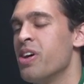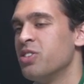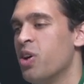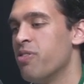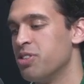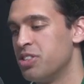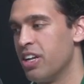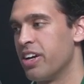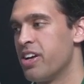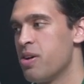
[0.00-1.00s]
So obviously,
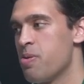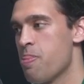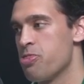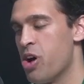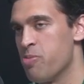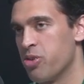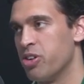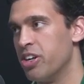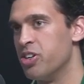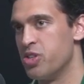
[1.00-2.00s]
like I'm a
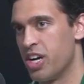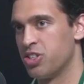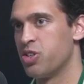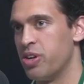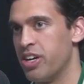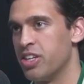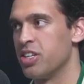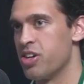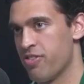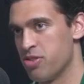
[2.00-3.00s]
creator. You guys are creators.
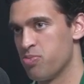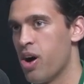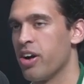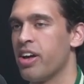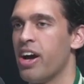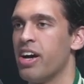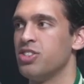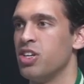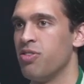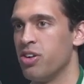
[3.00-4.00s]
Like you have this podcast.
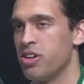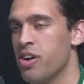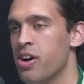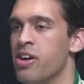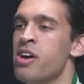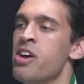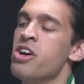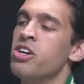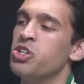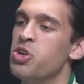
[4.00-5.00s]
You yep. have all your. Uh,
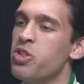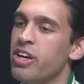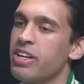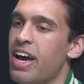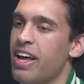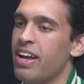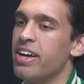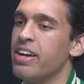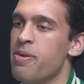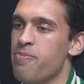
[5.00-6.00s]
so you think that
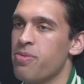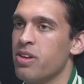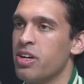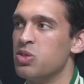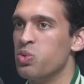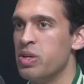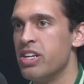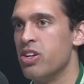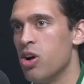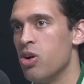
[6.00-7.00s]
like because we
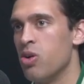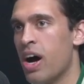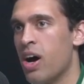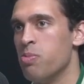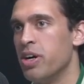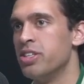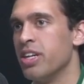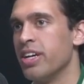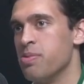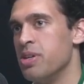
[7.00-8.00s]
know how much
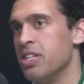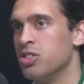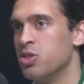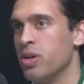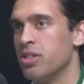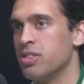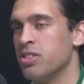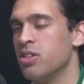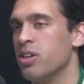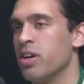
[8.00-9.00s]
like it means to us. You
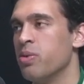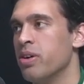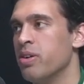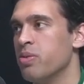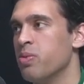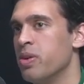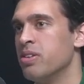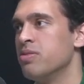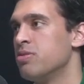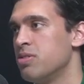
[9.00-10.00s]
oh, know, oh, like yeah. when
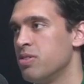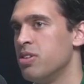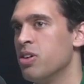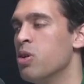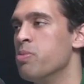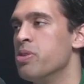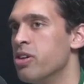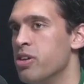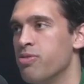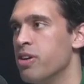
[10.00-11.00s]
when your homie or
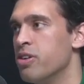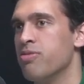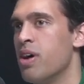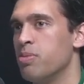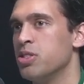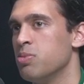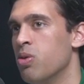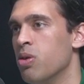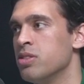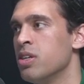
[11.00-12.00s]
your friend or your family
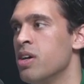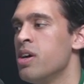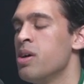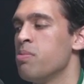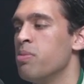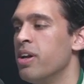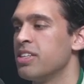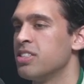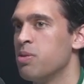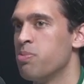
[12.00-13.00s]
supports. Mm. But like
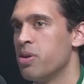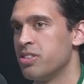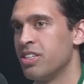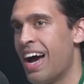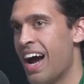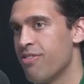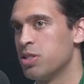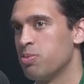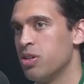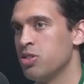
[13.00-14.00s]
to the per- to the
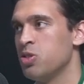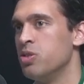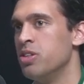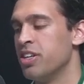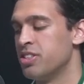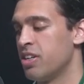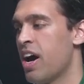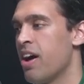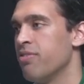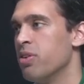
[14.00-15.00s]
average person who doesn't
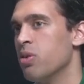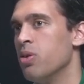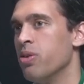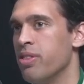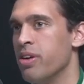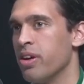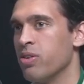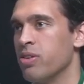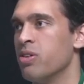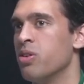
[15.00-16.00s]
have their own thing
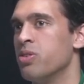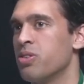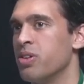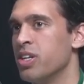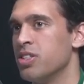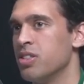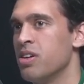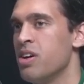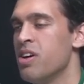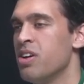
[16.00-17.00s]
or their own creation.
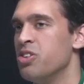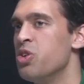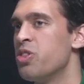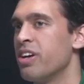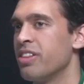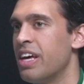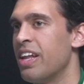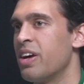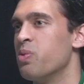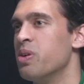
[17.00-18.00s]
Yeah. Do you think they
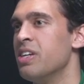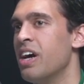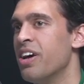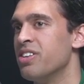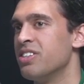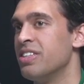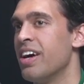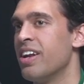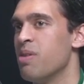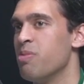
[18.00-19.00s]
like really
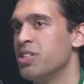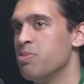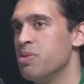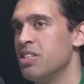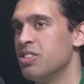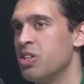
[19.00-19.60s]
understand how much it means?